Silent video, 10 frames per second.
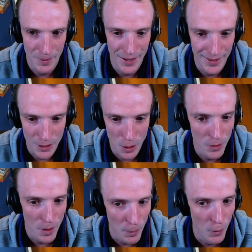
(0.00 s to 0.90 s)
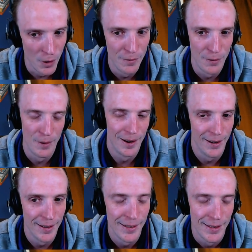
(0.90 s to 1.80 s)
I mean, it's on the board for
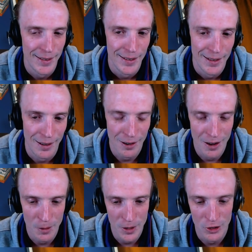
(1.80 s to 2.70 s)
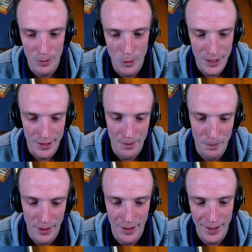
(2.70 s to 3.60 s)
you, I kind of wish it wasn't,
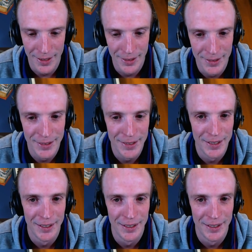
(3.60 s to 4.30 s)
but it is.